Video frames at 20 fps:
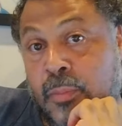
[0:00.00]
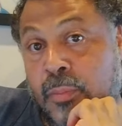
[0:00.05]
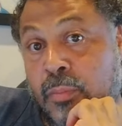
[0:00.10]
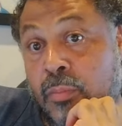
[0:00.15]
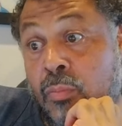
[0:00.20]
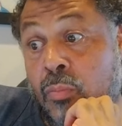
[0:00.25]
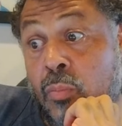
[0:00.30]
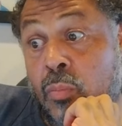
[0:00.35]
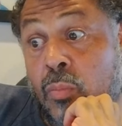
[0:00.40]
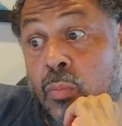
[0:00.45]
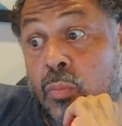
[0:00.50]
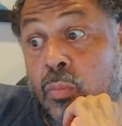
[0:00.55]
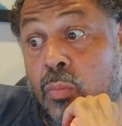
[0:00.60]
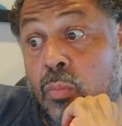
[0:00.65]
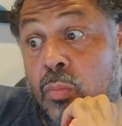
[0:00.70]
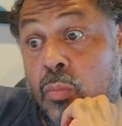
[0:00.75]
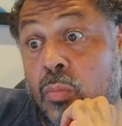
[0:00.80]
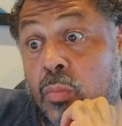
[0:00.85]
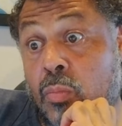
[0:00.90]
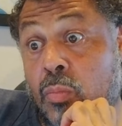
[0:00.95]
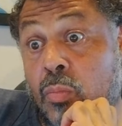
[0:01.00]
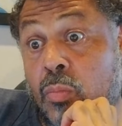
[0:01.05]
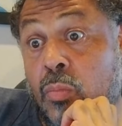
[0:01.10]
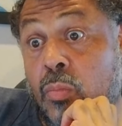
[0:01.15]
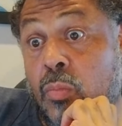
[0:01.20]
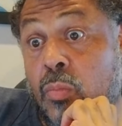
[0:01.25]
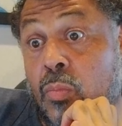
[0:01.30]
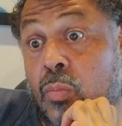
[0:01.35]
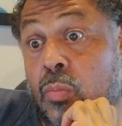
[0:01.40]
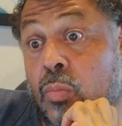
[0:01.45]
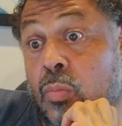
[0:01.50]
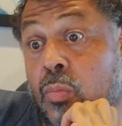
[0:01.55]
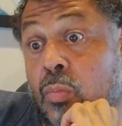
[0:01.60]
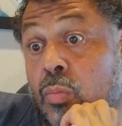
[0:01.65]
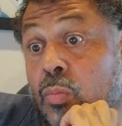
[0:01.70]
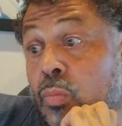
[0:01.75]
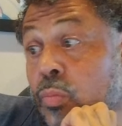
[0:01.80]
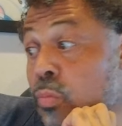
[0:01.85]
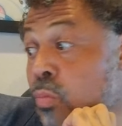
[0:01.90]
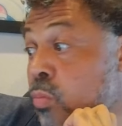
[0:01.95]

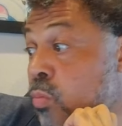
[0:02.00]
No one is speaking in this clip.